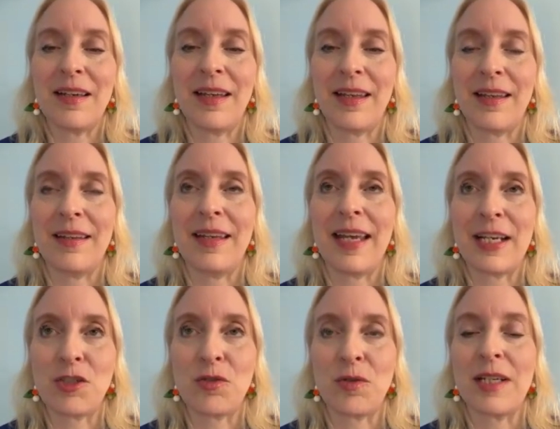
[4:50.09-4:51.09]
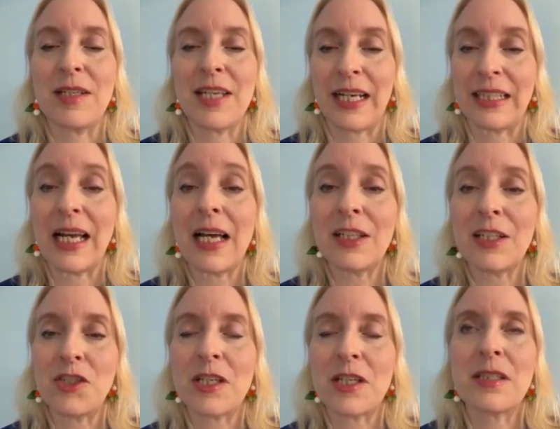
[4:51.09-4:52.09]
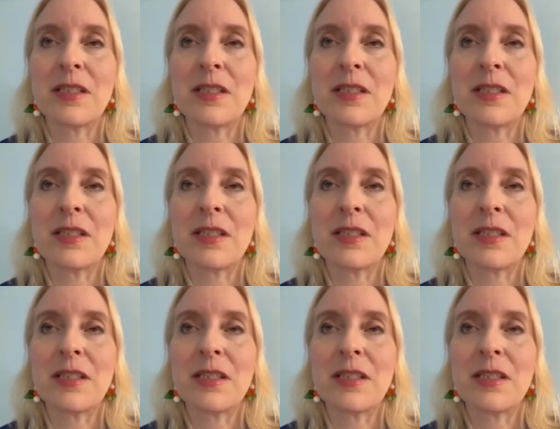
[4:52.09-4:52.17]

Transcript: an X-ray technologist.